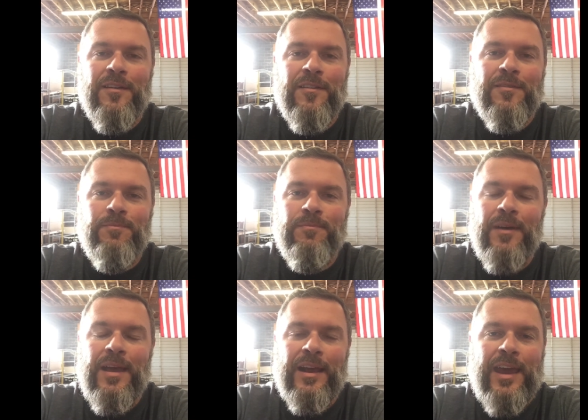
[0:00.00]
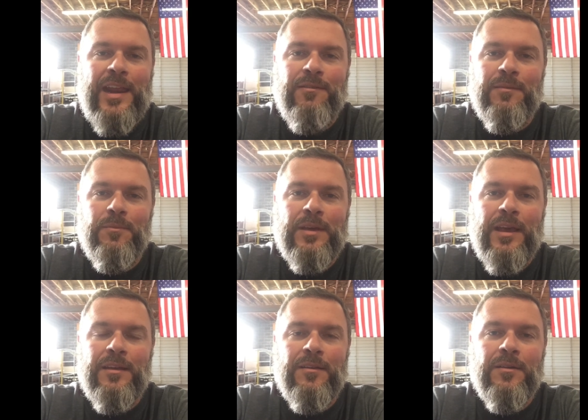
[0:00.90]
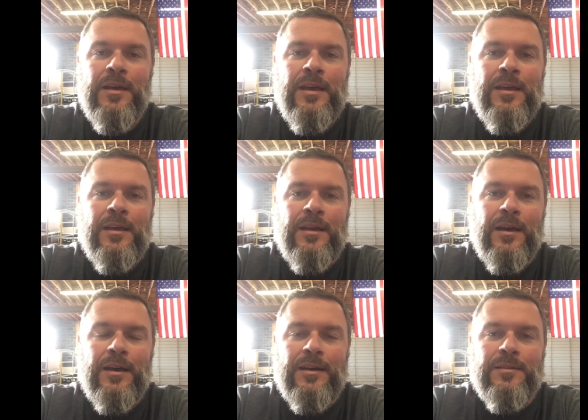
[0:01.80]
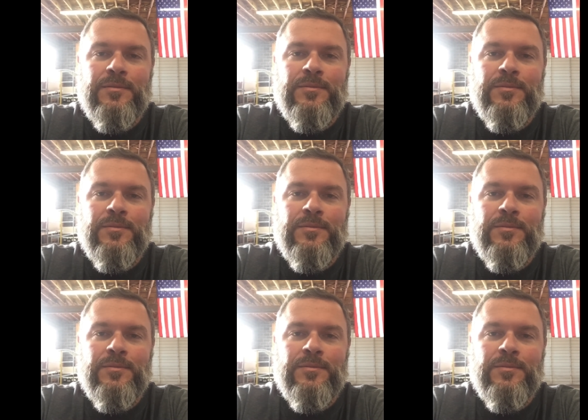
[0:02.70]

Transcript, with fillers: just man, I can't even begin to uh,